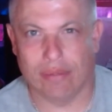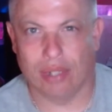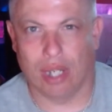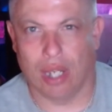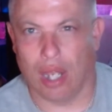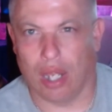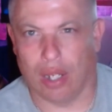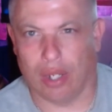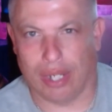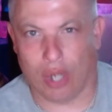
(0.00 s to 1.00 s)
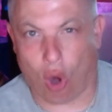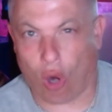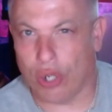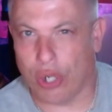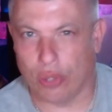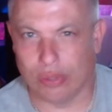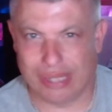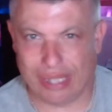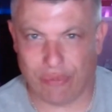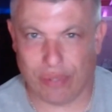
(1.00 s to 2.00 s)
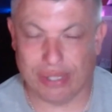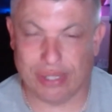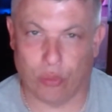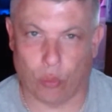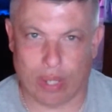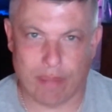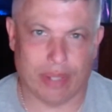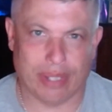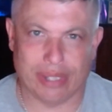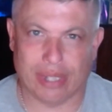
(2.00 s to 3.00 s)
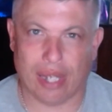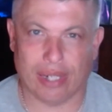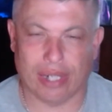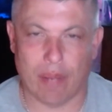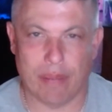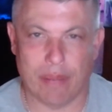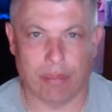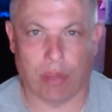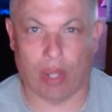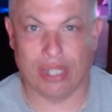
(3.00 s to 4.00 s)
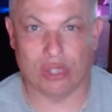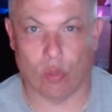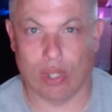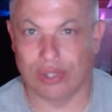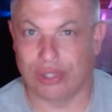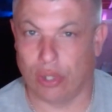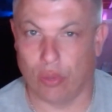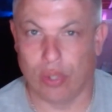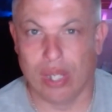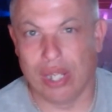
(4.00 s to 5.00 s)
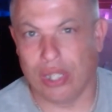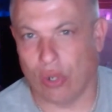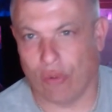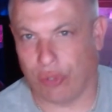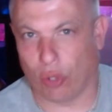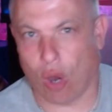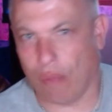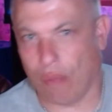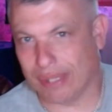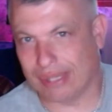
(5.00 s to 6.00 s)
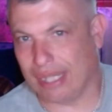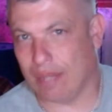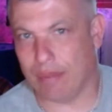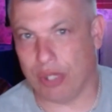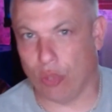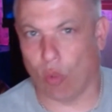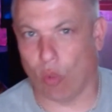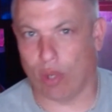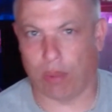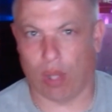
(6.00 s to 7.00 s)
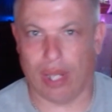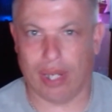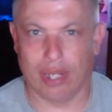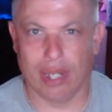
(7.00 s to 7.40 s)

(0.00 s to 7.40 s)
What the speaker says: influence of man-to-man and hard-nosed defense and rebounding to kind of come into play as well. So, you know, if you're on this team and you want to